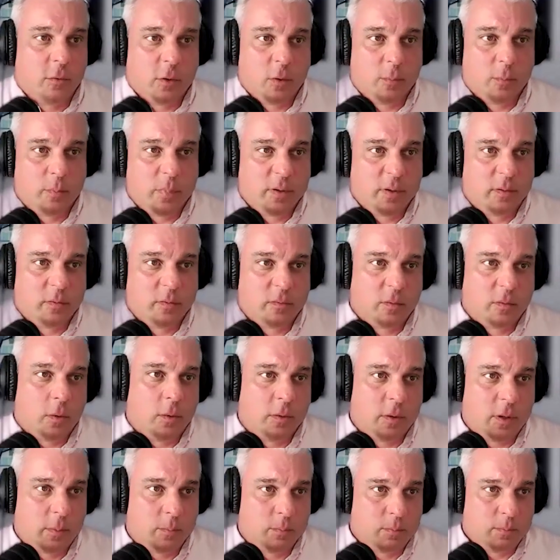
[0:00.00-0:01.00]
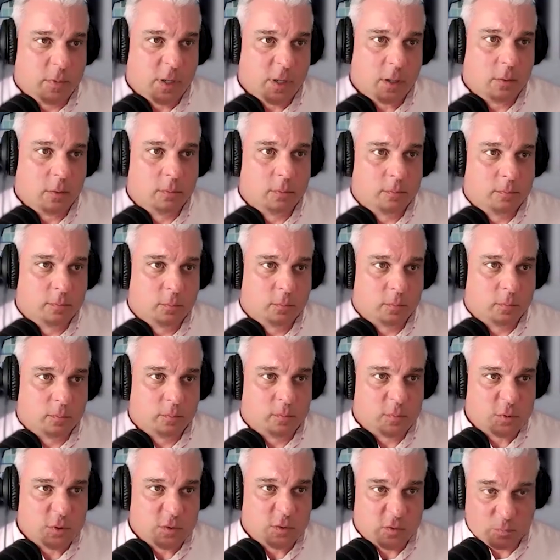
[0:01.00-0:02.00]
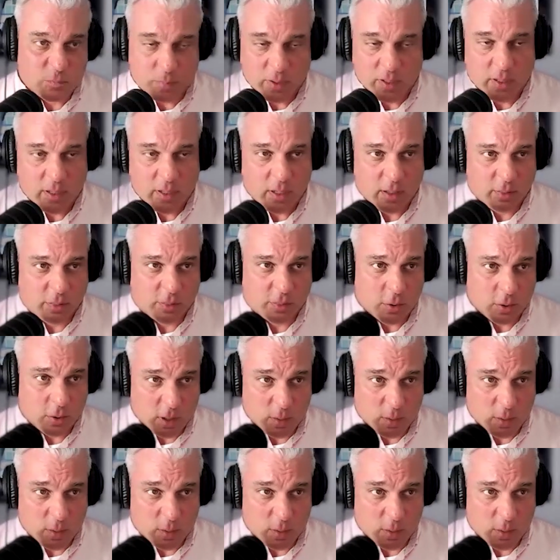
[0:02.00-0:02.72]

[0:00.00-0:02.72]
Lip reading: your group is only, spending